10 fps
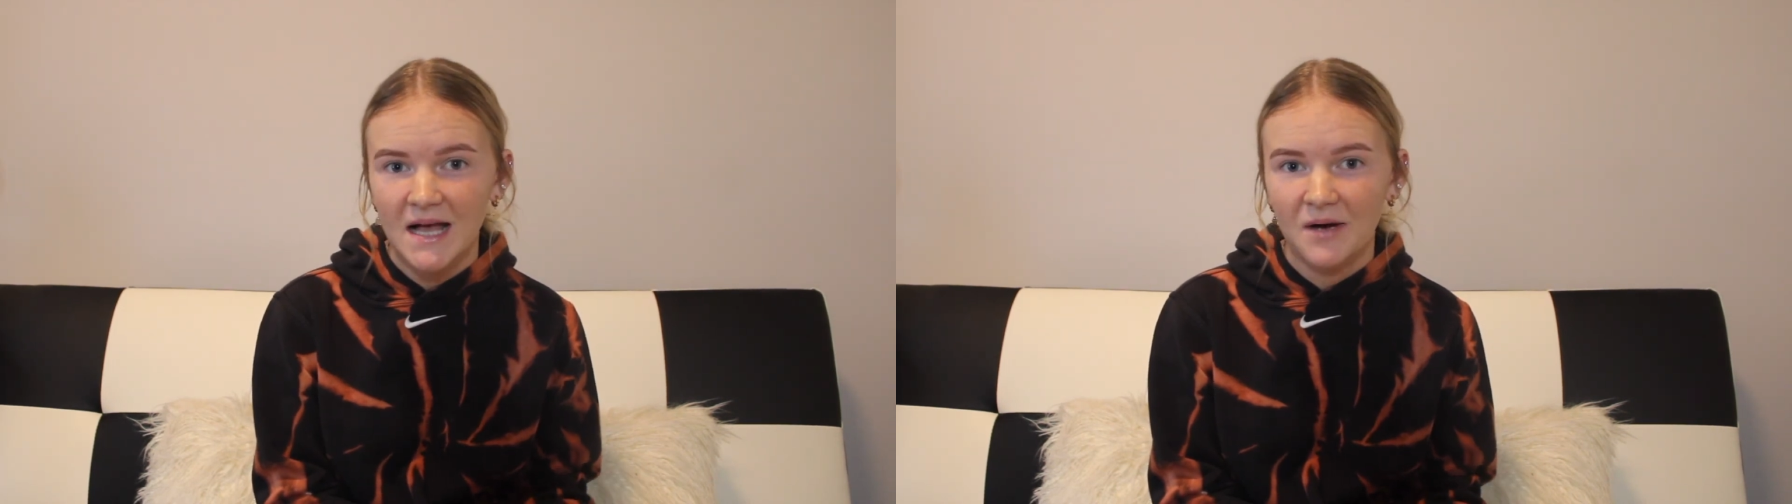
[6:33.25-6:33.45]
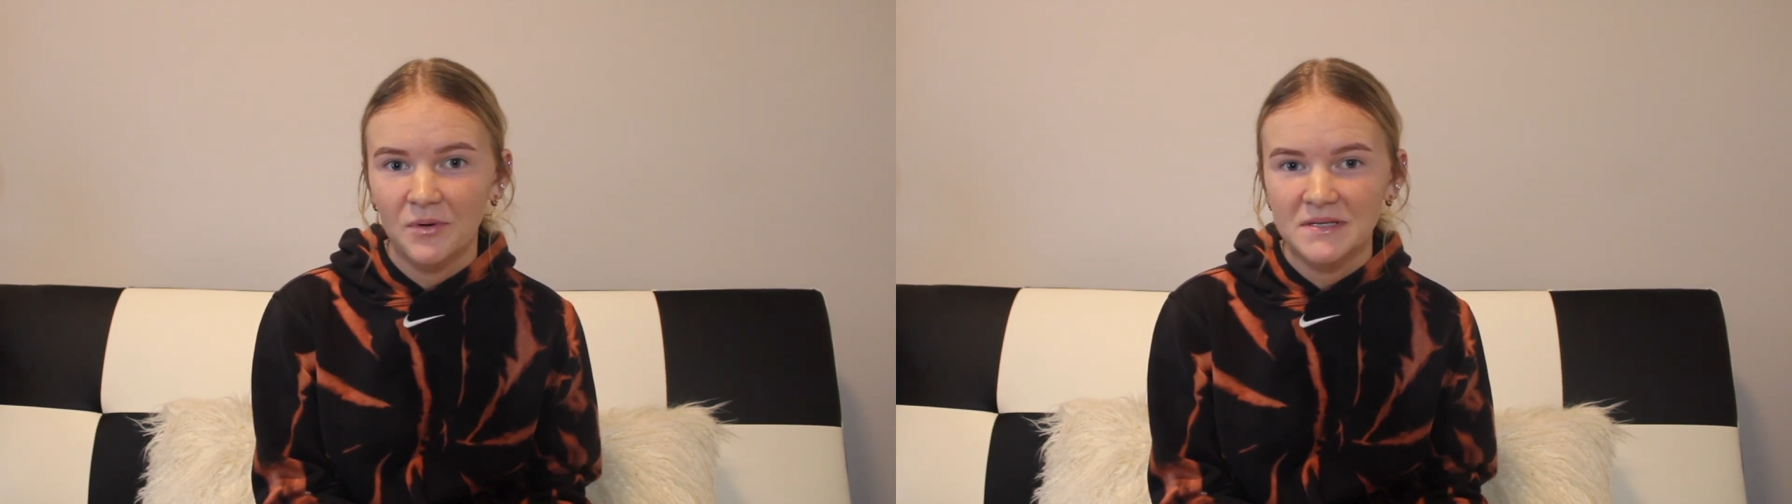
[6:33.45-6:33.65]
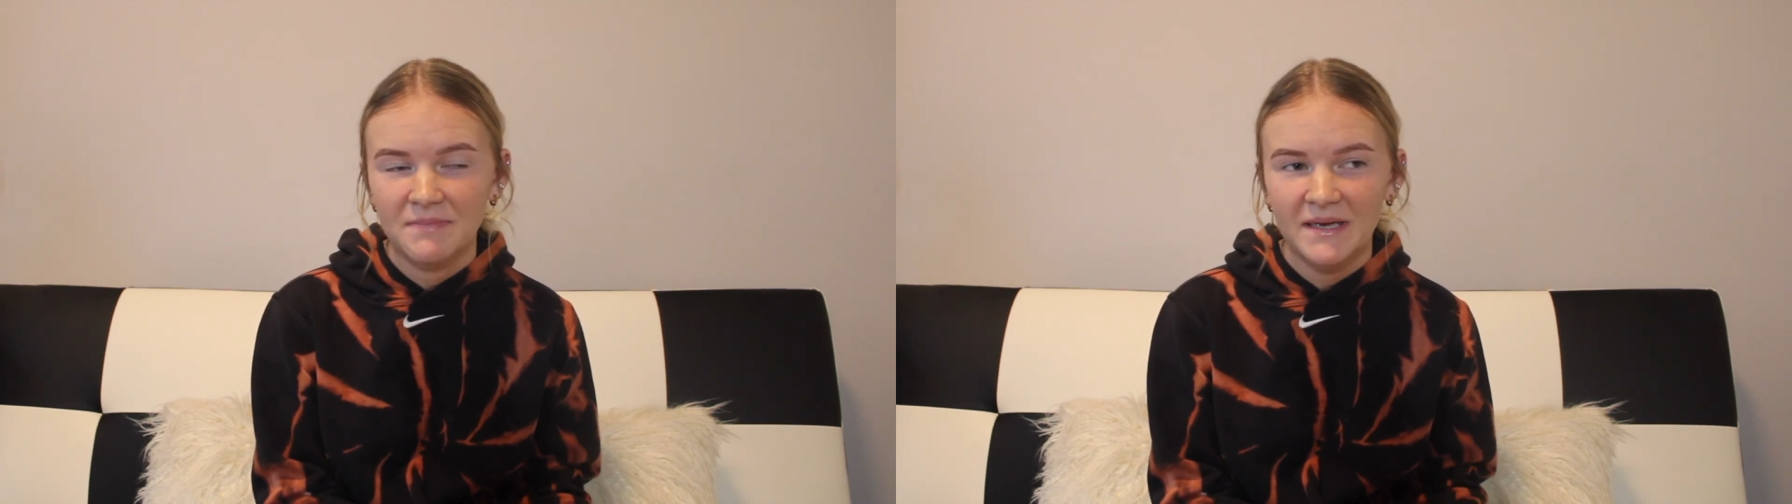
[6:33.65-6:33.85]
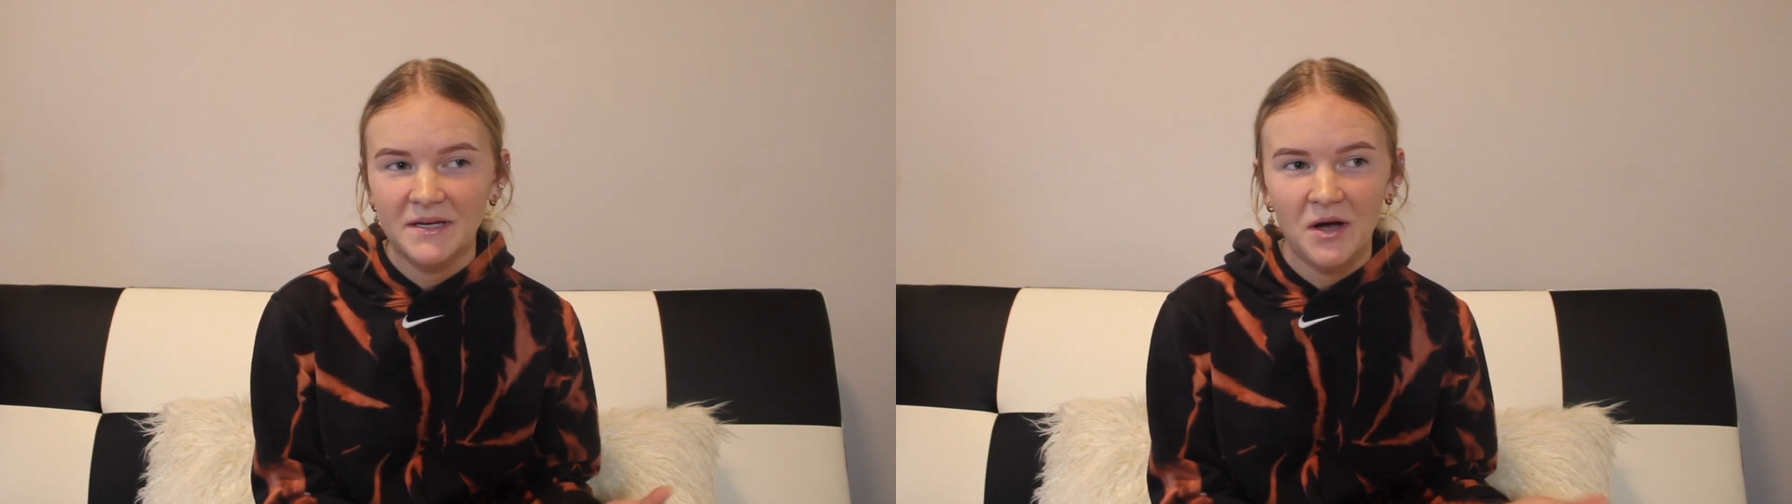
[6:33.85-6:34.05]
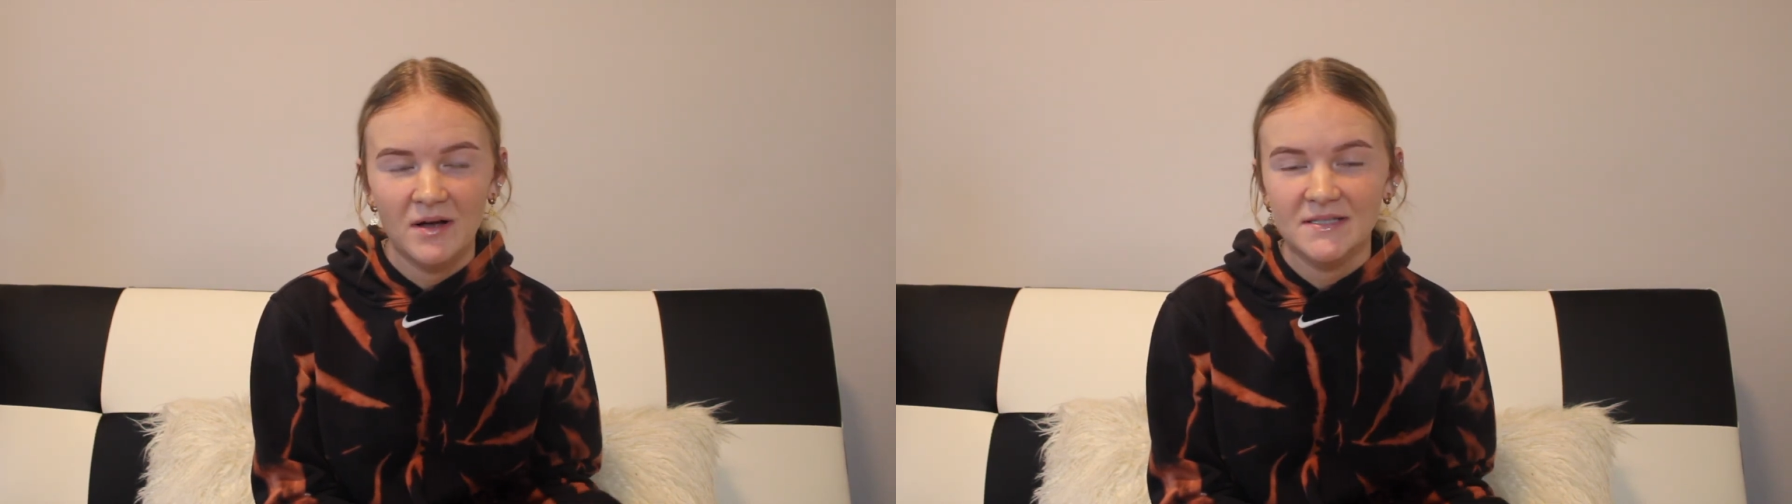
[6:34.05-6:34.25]
I was making
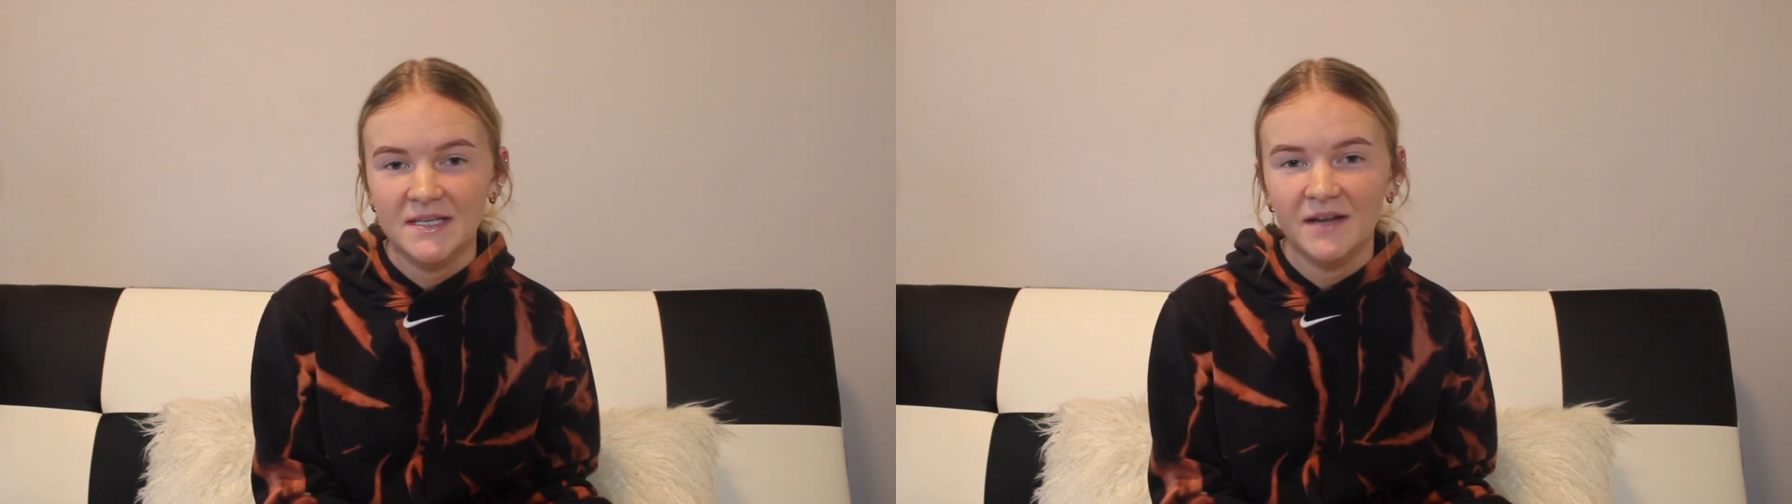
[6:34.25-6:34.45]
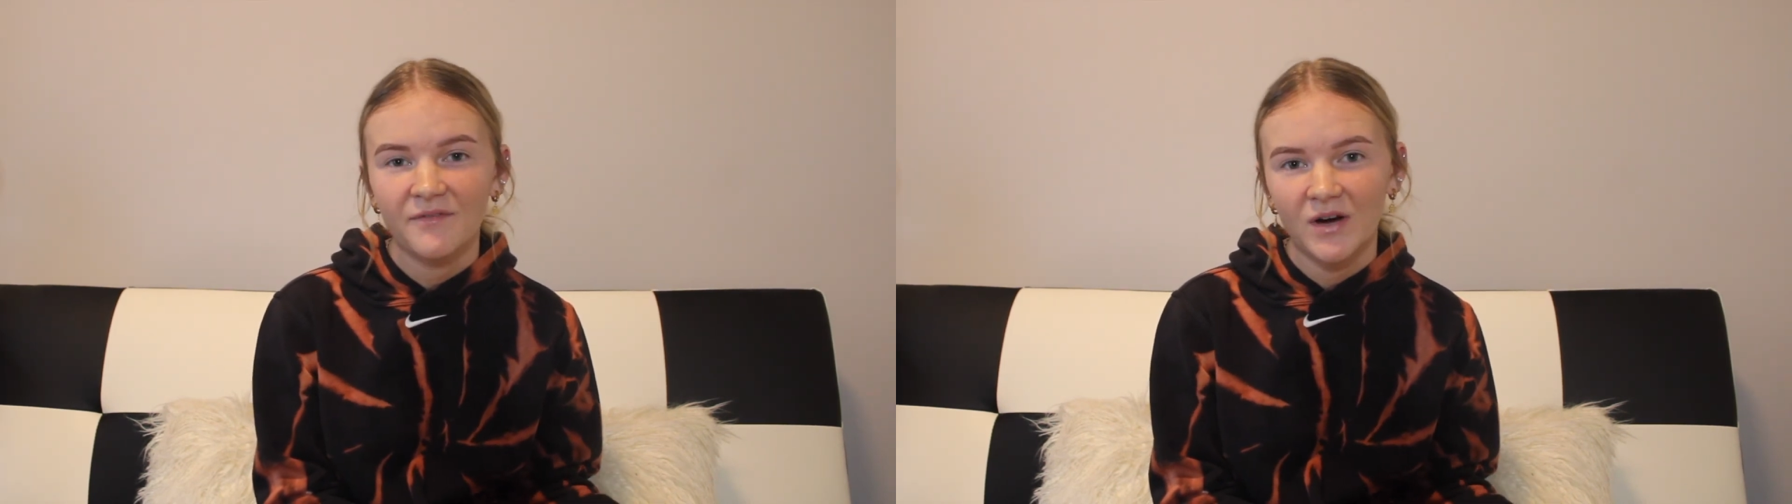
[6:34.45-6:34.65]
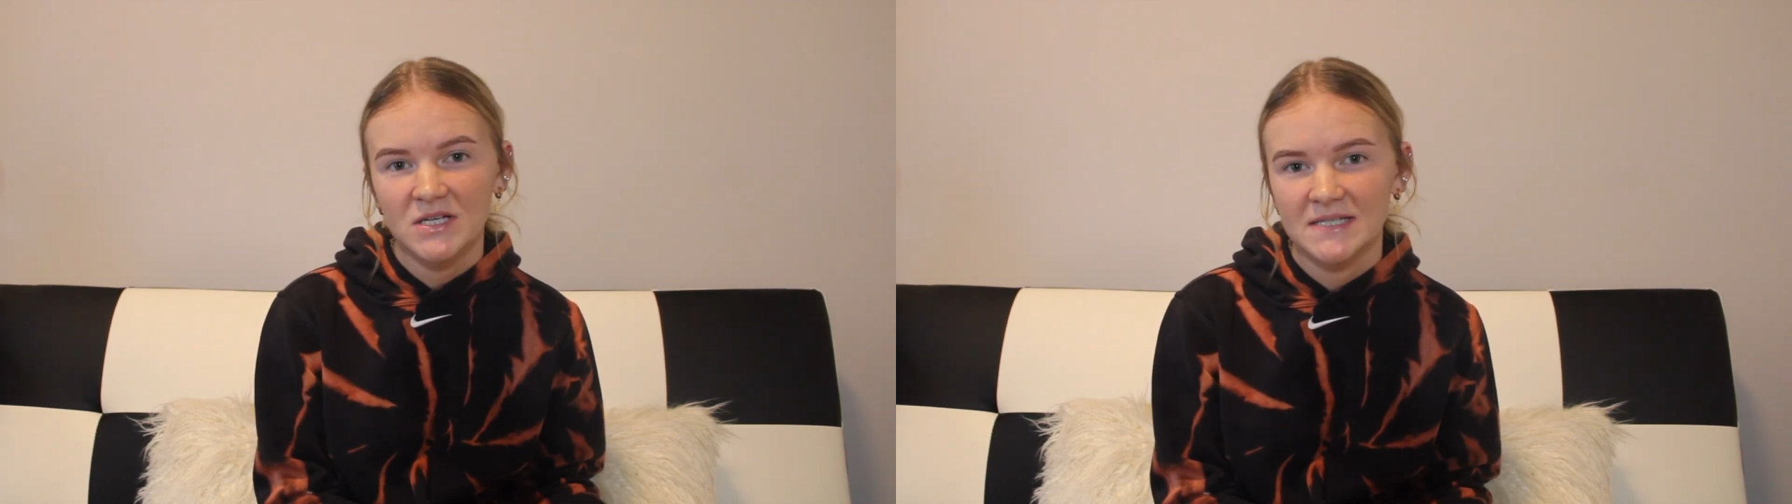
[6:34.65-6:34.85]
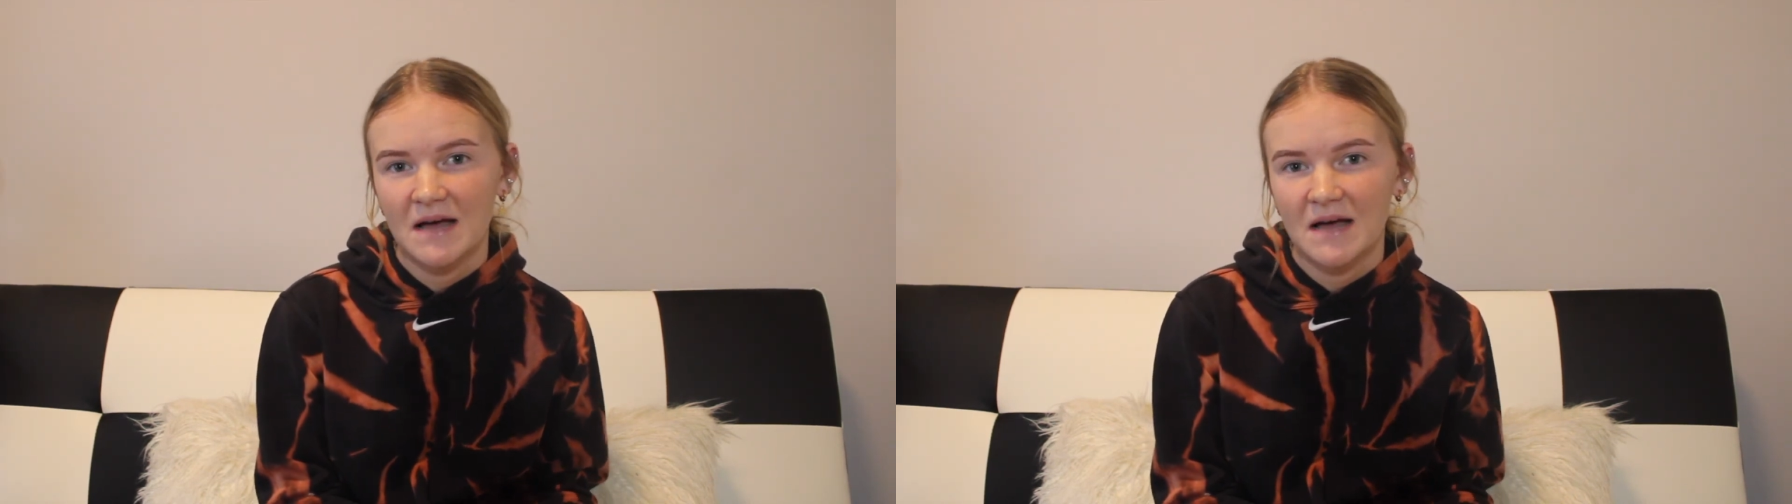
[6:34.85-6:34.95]
content at first,